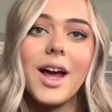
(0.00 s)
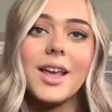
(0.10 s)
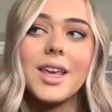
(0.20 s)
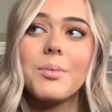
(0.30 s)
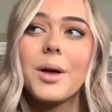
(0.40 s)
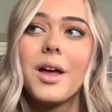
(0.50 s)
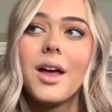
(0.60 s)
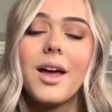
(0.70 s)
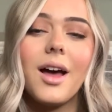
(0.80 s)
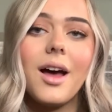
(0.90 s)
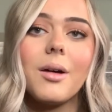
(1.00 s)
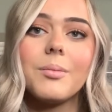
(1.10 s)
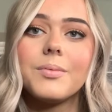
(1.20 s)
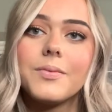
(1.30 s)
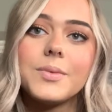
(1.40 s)
I keep a
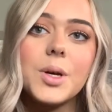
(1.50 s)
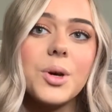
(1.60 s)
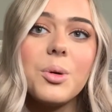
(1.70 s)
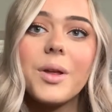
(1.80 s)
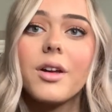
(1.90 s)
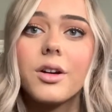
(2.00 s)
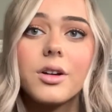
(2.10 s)
tube in their